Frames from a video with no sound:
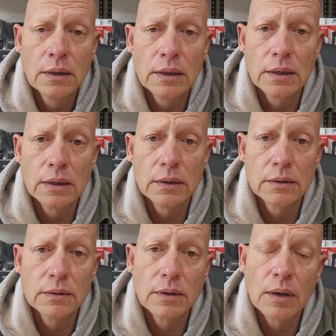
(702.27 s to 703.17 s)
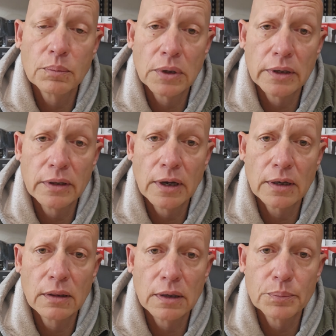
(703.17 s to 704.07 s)
And I'll play
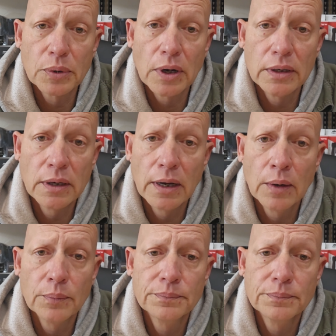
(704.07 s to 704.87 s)
that clip right now.